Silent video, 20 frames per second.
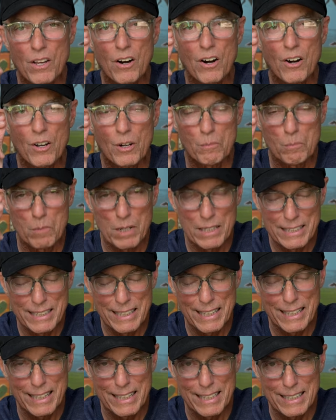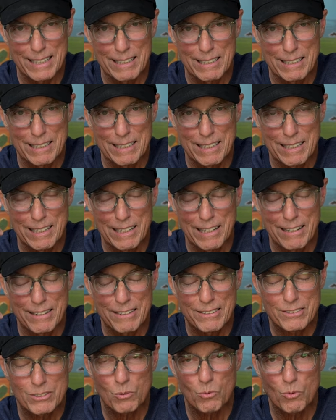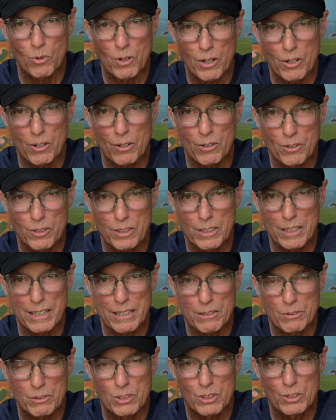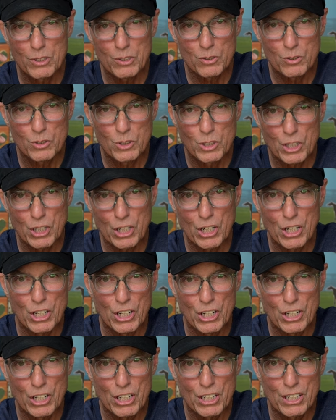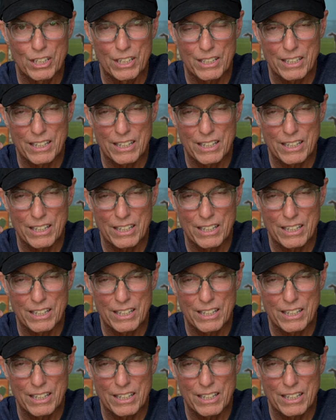on a Monday, because the water looked like it was still churned,